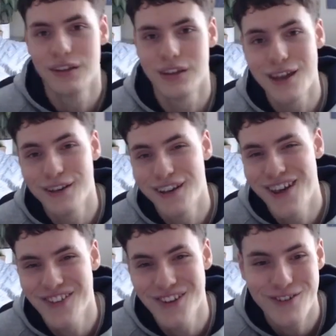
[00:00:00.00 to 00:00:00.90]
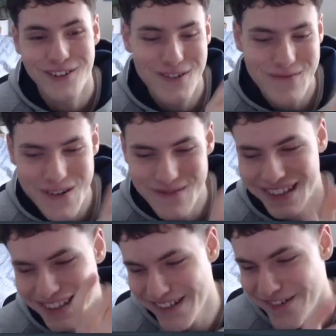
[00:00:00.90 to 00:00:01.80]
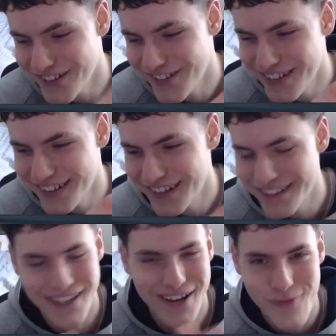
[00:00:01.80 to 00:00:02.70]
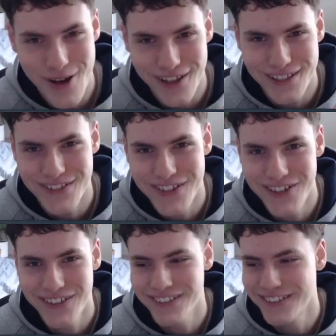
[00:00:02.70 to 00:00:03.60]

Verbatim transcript: Yeah, if you want to learn more about the terminal, Check out my last video.